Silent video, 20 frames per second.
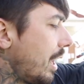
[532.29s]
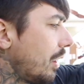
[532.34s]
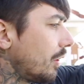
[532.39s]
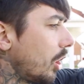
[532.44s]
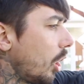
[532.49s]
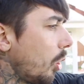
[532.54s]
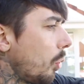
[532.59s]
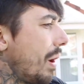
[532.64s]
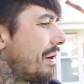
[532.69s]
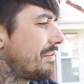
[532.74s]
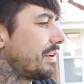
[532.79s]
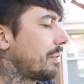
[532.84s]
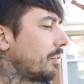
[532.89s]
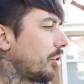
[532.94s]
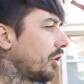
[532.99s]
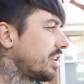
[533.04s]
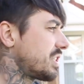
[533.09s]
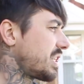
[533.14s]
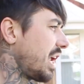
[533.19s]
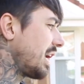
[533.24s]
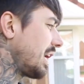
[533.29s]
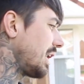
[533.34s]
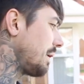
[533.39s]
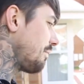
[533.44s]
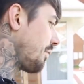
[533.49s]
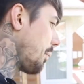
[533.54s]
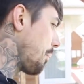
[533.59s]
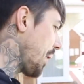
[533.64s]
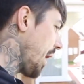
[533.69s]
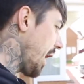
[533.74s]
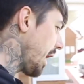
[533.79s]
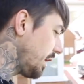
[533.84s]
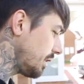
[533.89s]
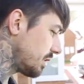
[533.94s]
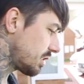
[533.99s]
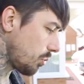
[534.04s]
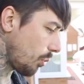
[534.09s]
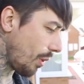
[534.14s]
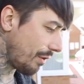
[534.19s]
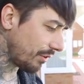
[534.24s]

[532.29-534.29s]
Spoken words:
I'll know whether I'm going to take it in for paint,